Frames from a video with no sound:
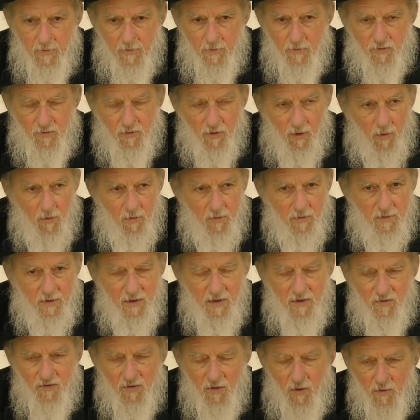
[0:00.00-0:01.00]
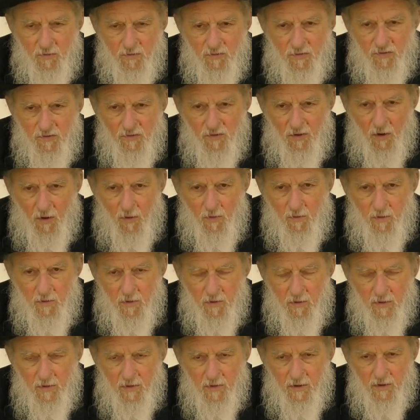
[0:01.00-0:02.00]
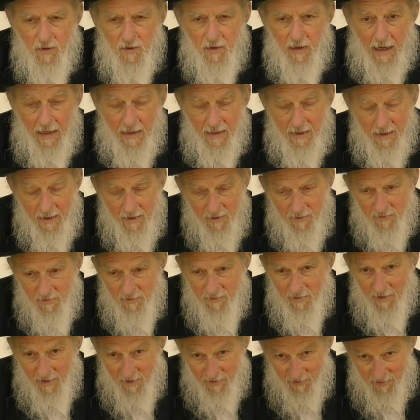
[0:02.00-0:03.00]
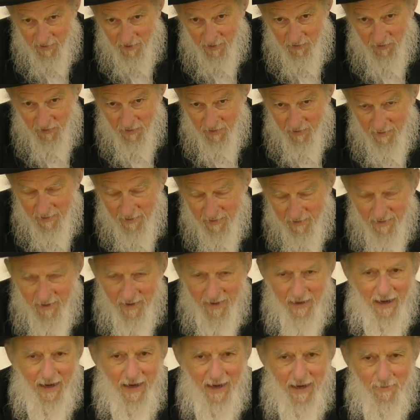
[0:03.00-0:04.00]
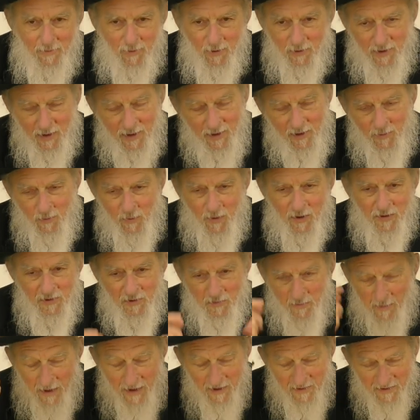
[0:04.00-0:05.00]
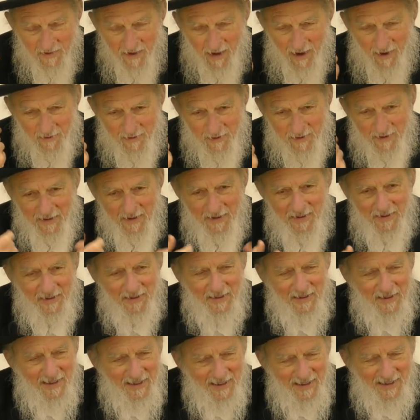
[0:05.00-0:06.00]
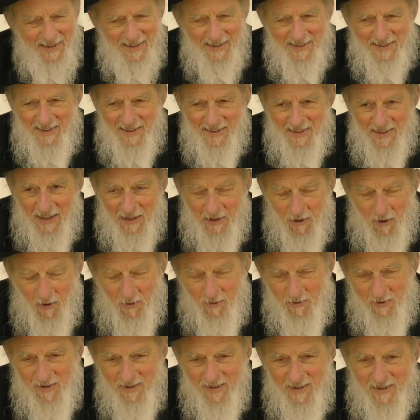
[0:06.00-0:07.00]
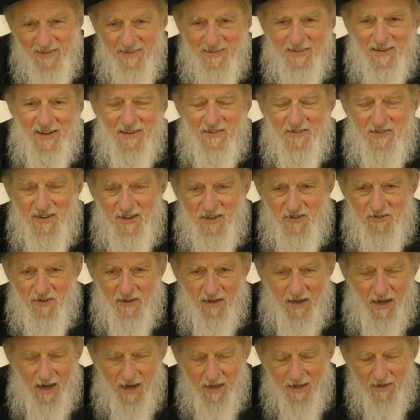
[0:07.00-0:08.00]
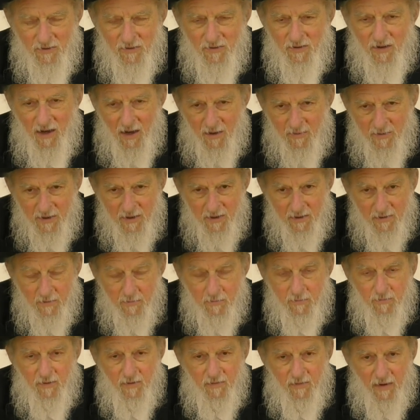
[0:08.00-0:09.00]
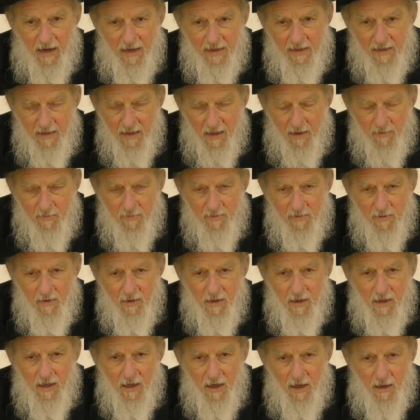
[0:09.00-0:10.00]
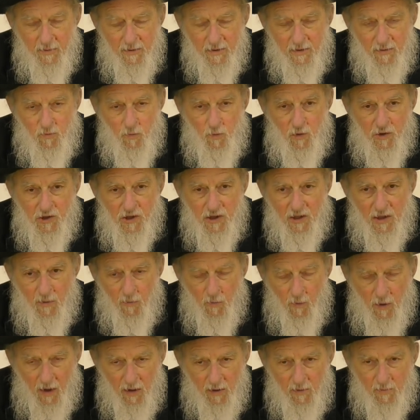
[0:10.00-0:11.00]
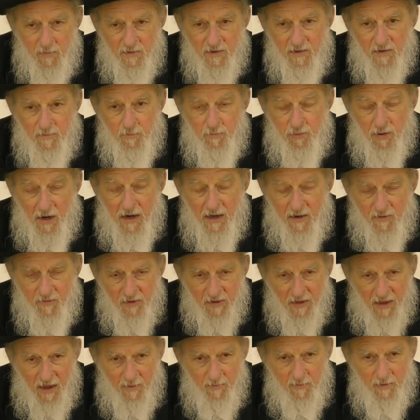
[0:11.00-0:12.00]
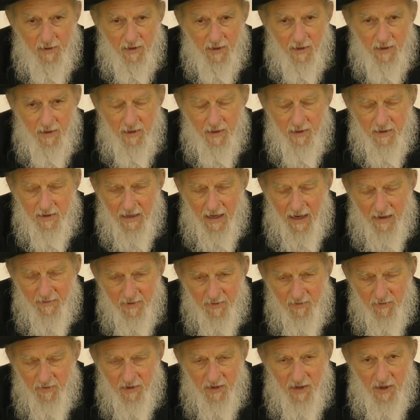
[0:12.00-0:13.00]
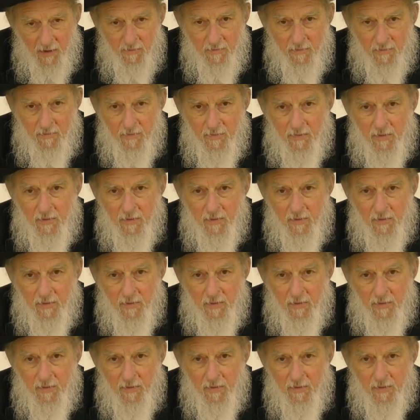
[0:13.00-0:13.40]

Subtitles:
So these soldiers know, and he's a Hasidisha, like I am, only he wears his payas down. They know it's a Hasidisha guy who's coming, providing them, coming, wishing them well, praying for them, davening for them.